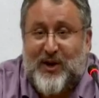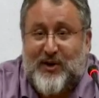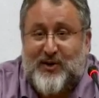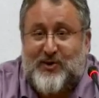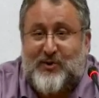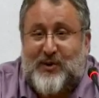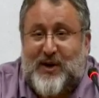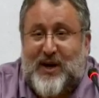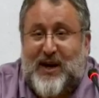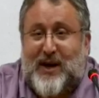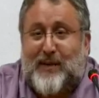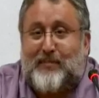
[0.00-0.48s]

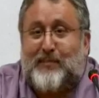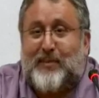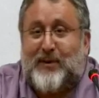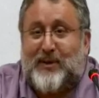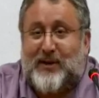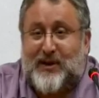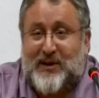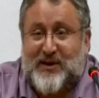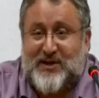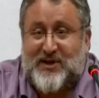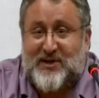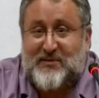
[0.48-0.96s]
to
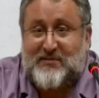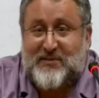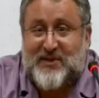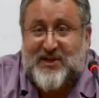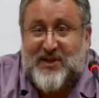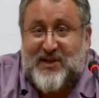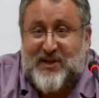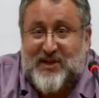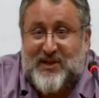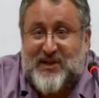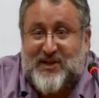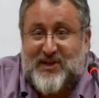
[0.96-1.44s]

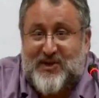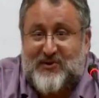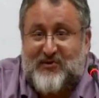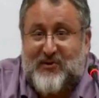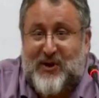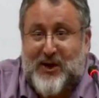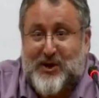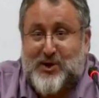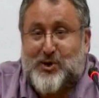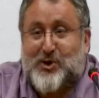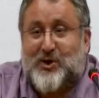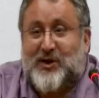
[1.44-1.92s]
capitalism's
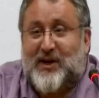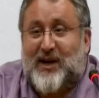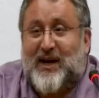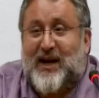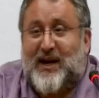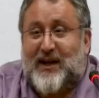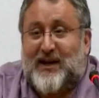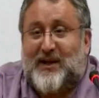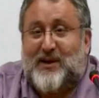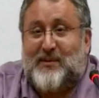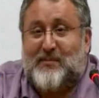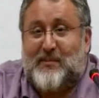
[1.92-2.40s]
indiscretion
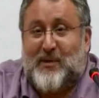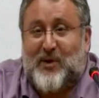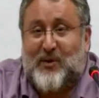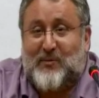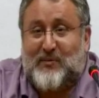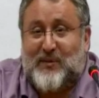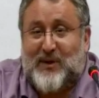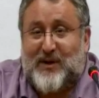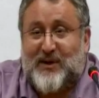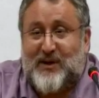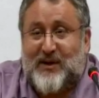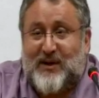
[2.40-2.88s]
at the
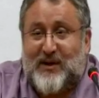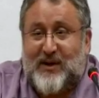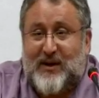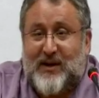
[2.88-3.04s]
moment.